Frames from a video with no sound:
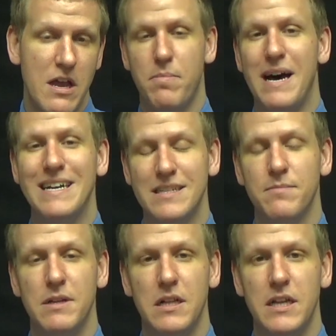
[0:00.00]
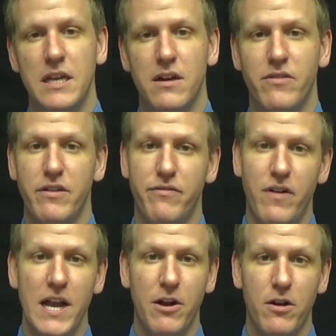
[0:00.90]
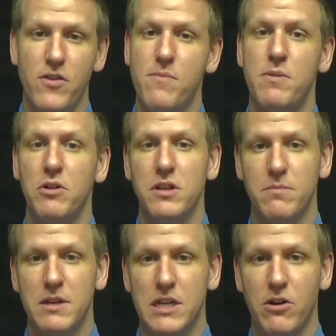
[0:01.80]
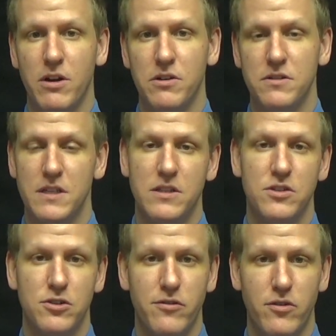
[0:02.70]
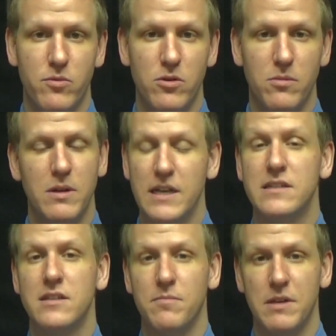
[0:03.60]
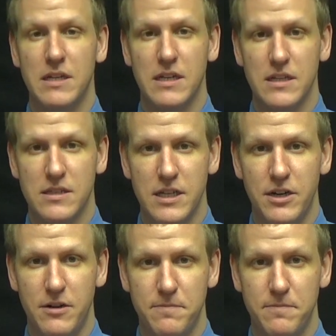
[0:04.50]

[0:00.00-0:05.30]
the possibility of a fire in the building materials in the server room is something to consider.